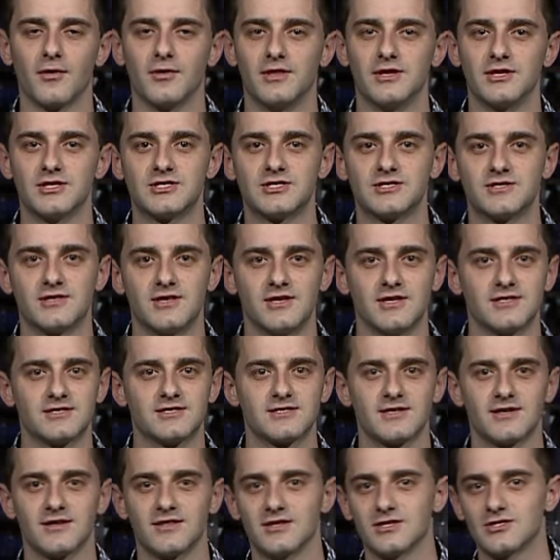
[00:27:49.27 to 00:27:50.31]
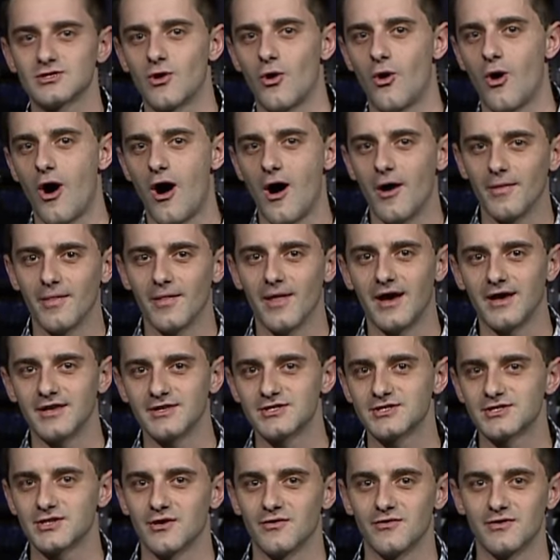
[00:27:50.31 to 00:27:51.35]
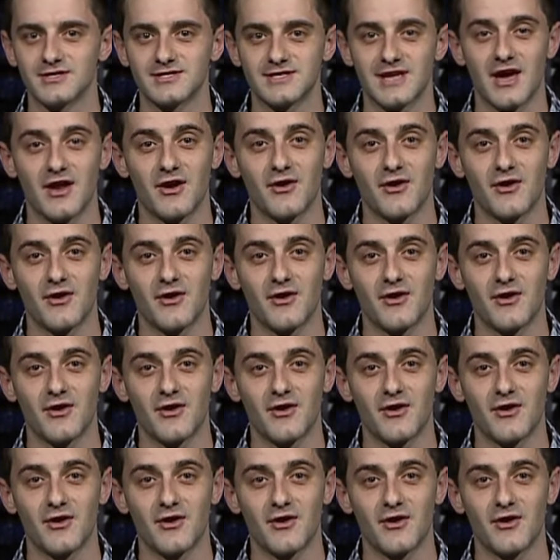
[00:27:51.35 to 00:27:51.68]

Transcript: this whole online service.